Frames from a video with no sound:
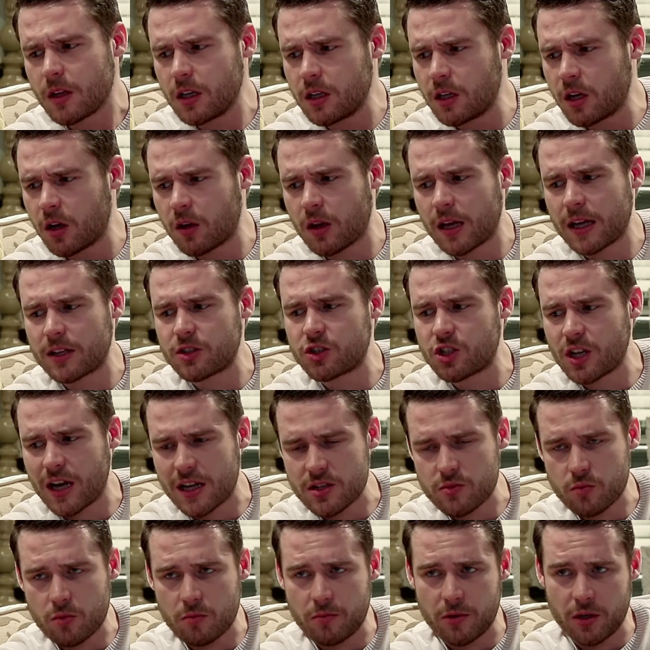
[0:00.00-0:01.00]
you know, like
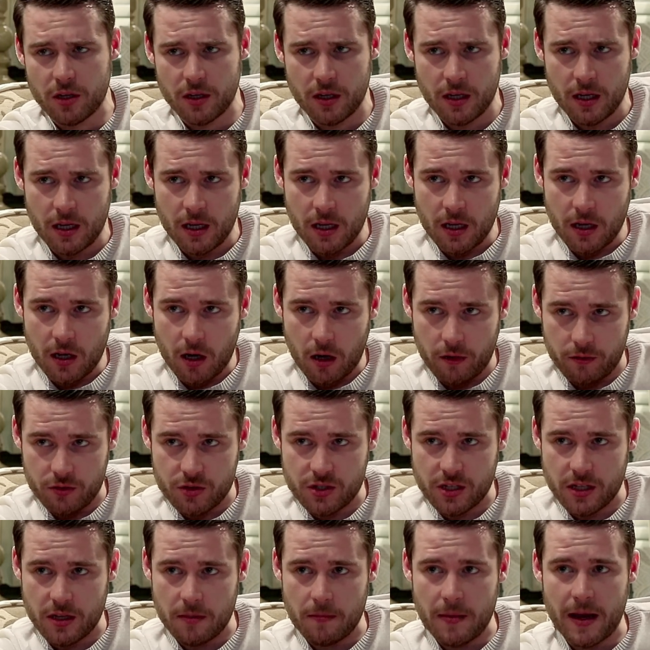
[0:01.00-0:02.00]
Chas would be
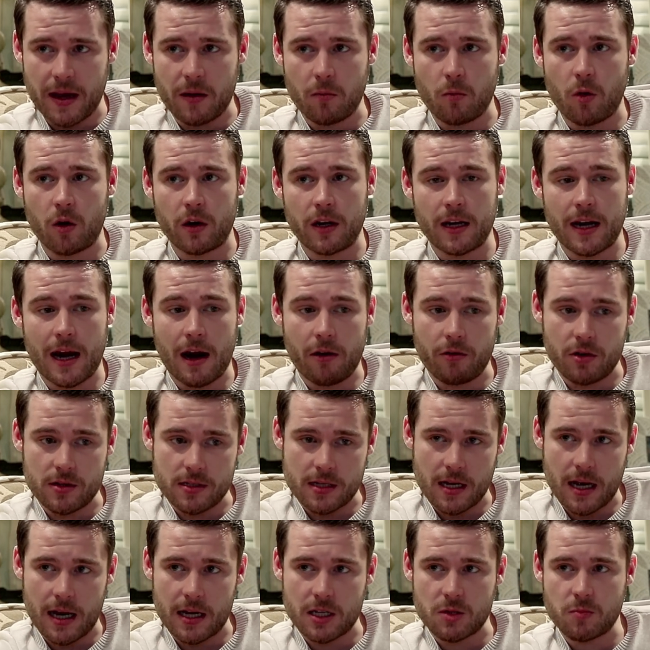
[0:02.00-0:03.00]
obviously the main one in
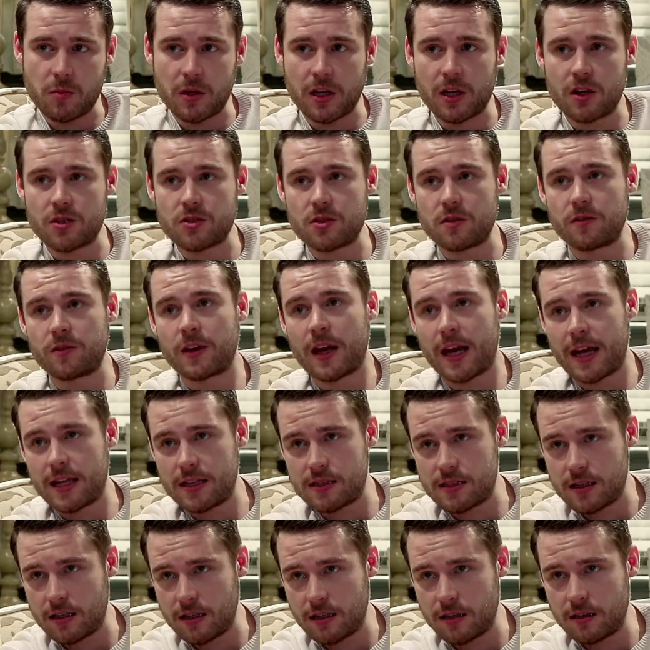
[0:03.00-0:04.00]
Aaron's eyes because of
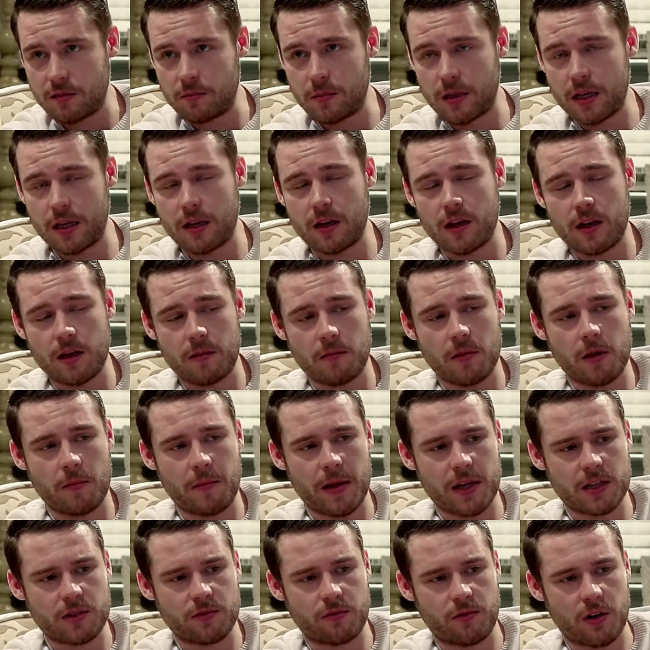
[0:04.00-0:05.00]
Katie being um, a
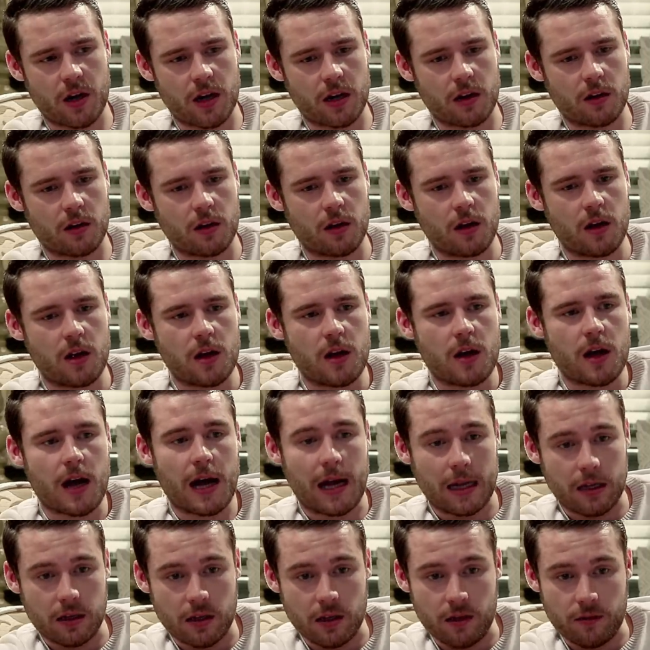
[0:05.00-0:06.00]
best friend.
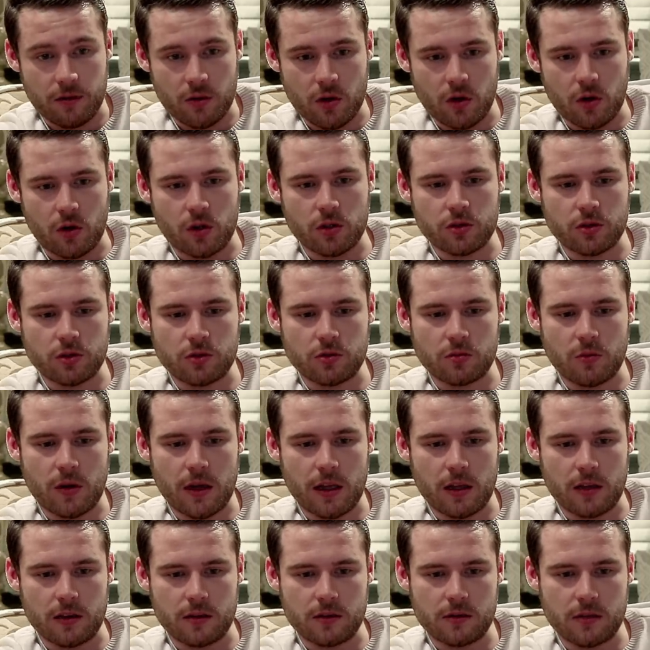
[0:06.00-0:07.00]
Andy, of course, as
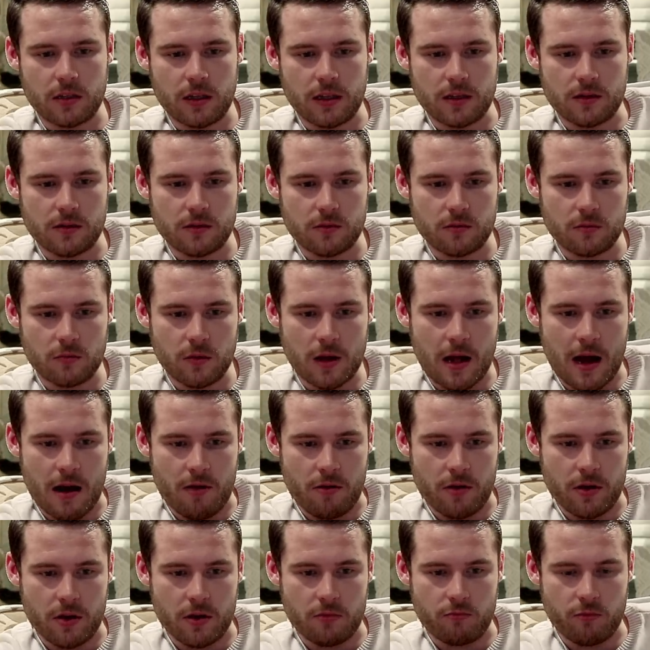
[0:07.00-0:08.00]
well is is
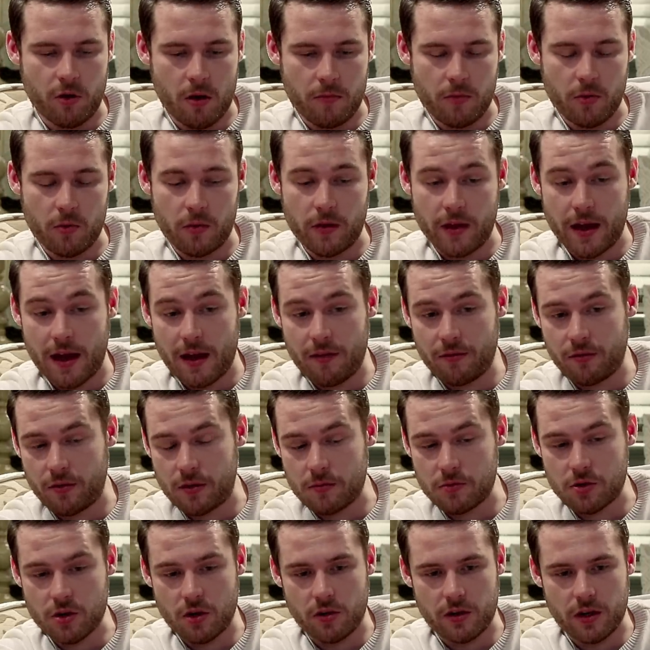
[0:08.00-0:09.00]
Aaron and Robert were there for
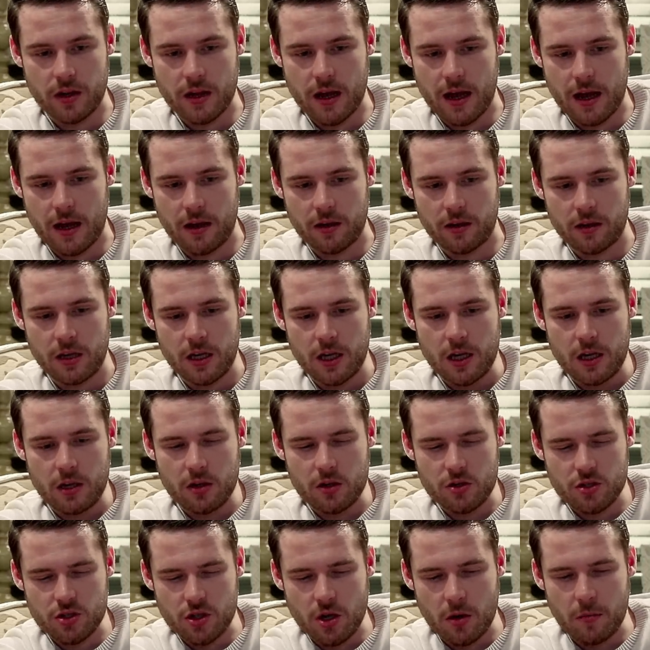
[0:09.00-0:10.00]
him during that, and
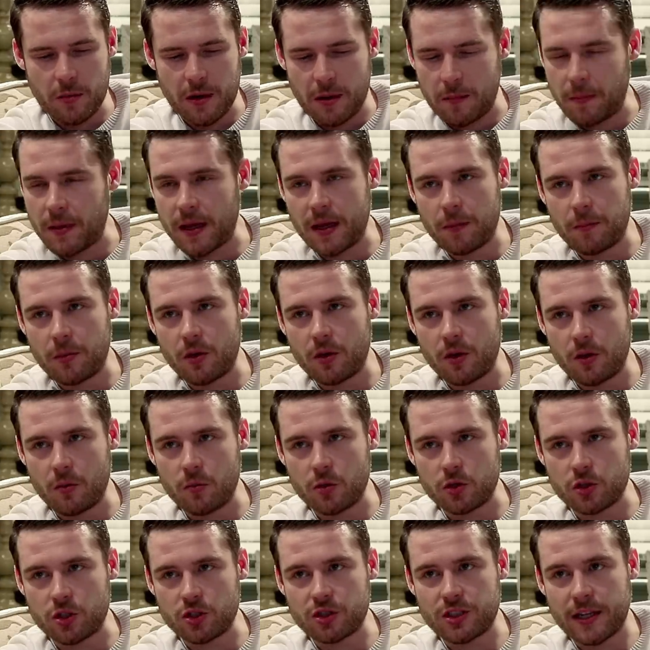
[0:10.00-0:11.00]
there's so many people that
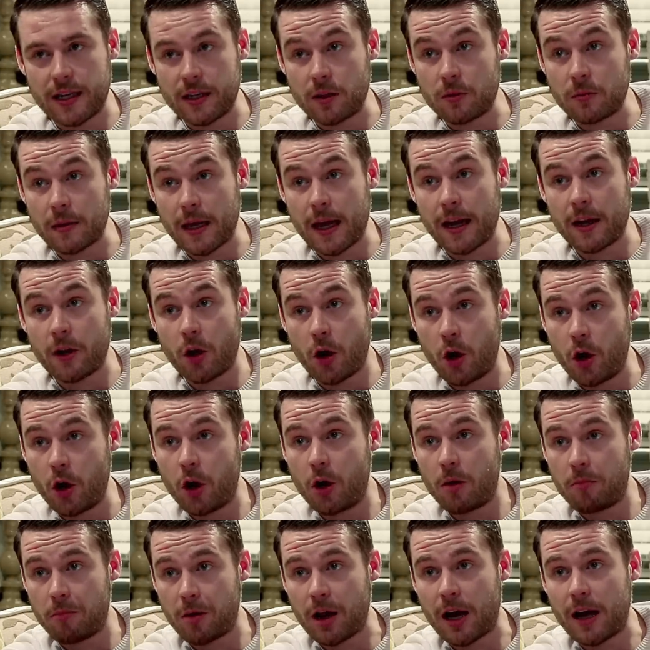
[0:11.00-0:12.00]
would just end up getting
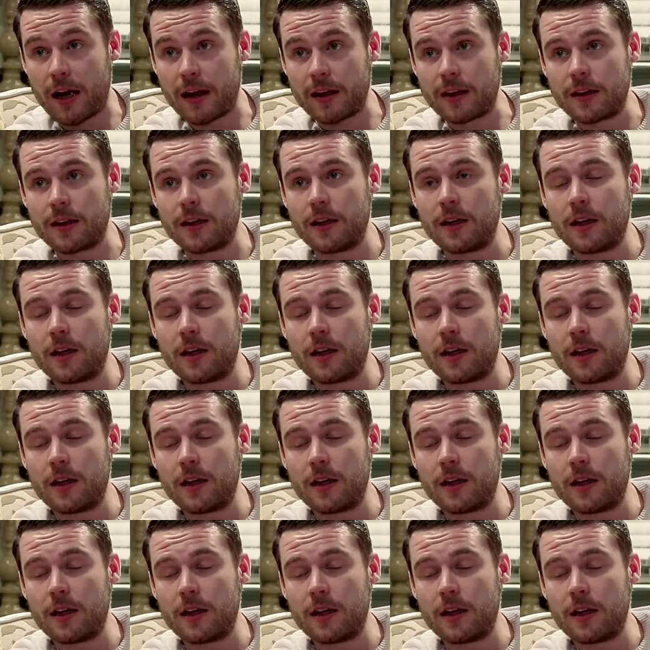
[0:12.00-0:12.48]
hurt by